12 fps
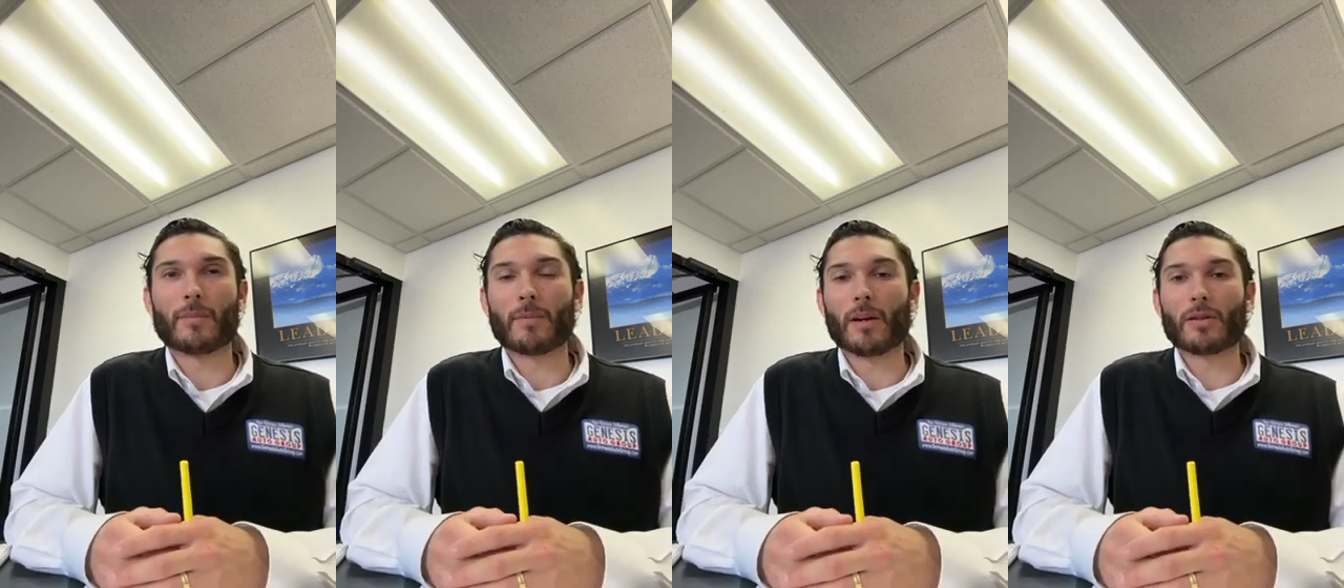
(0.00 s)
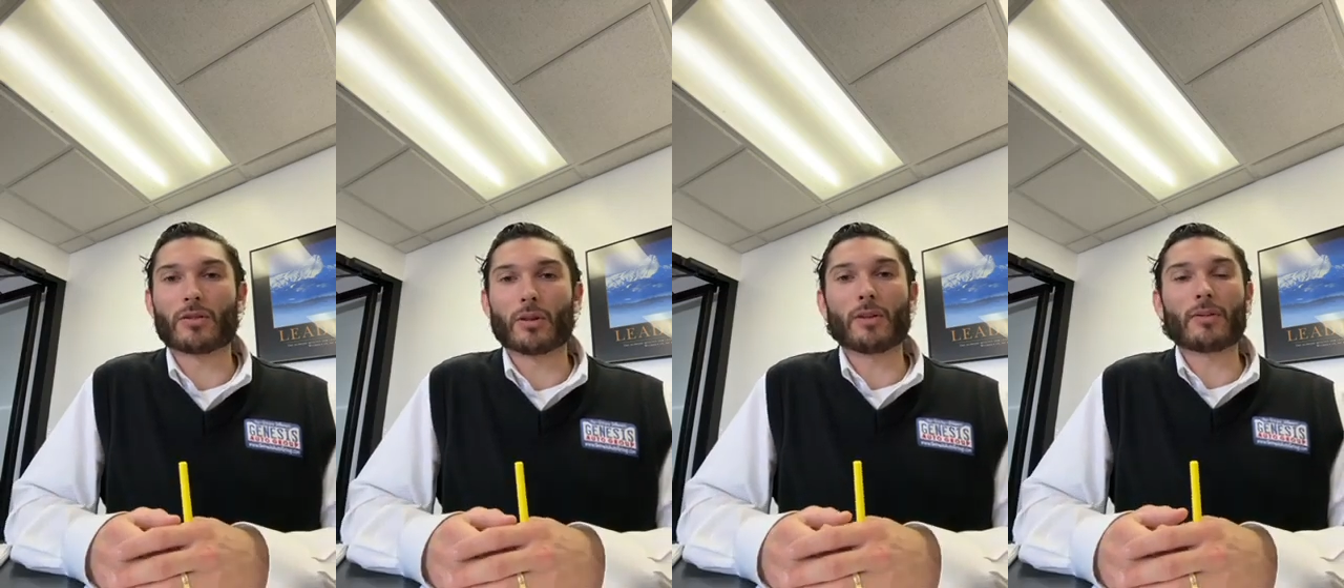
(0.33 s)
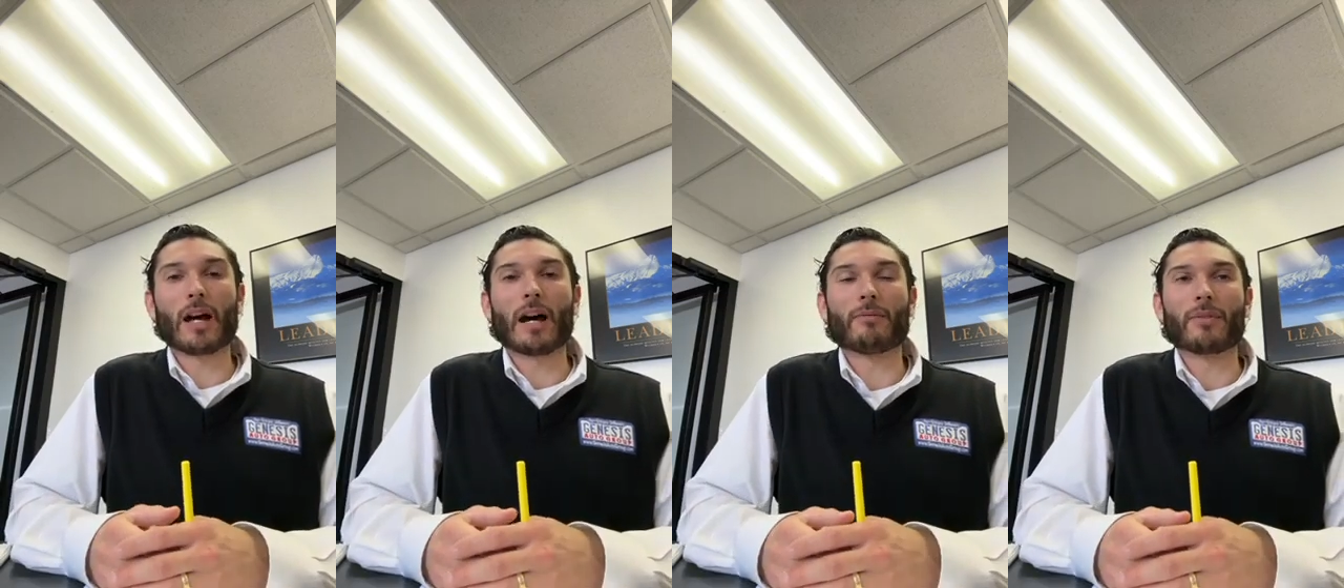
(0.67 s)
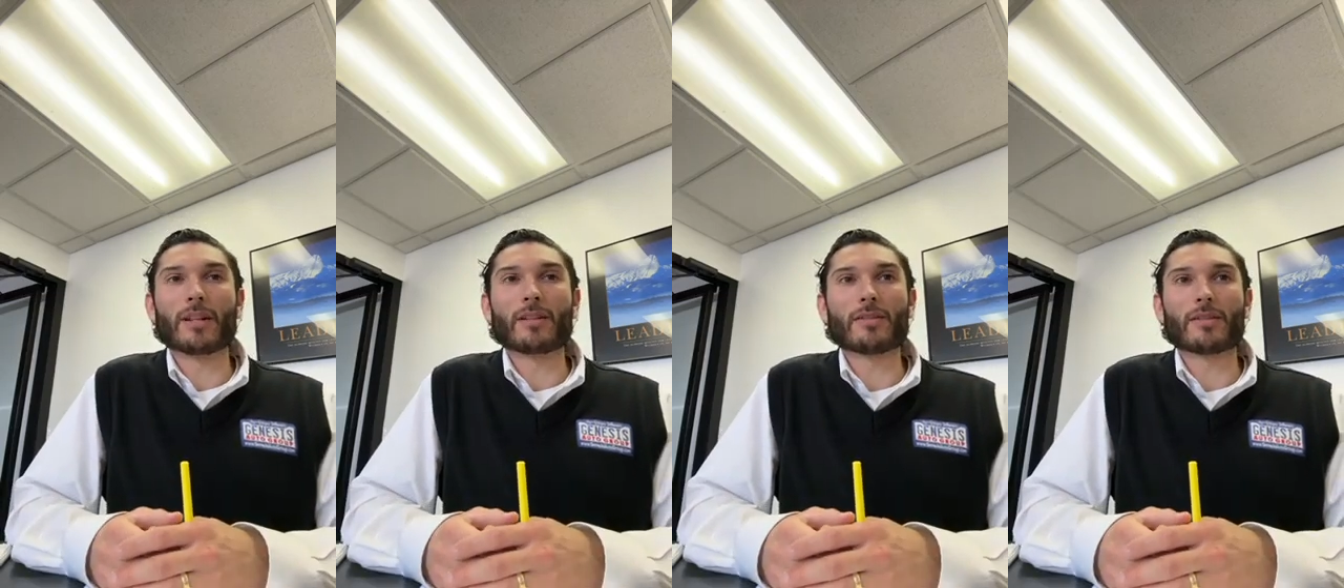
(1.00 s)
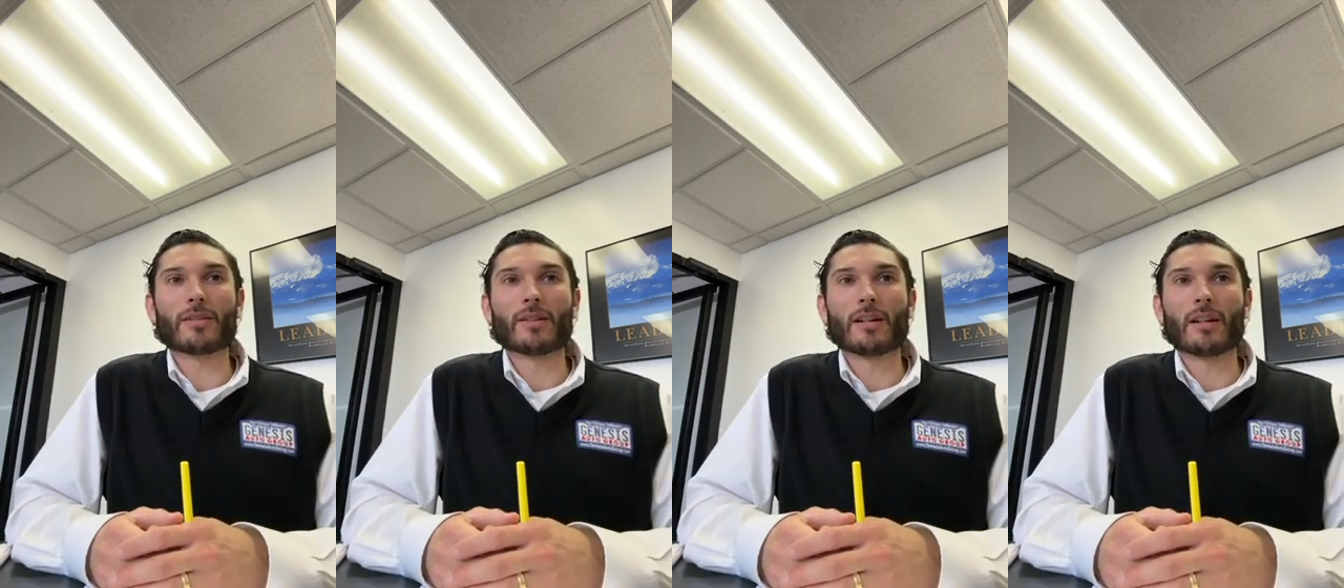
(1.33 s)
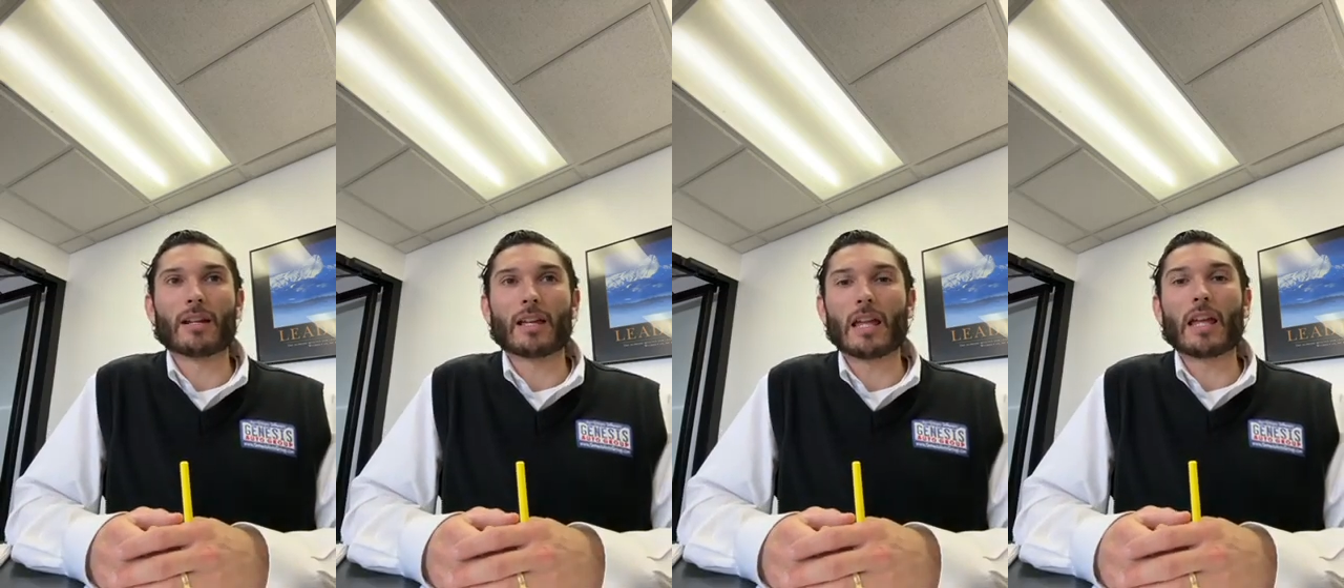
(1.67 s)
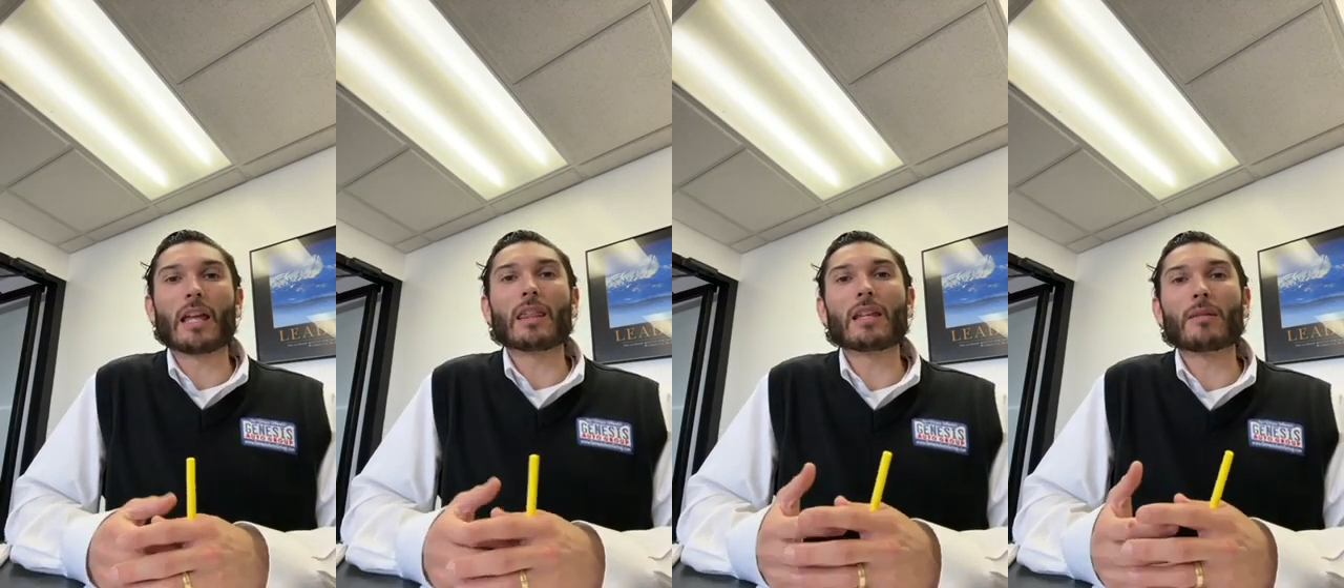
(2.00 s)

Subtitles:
assertive confidence, and the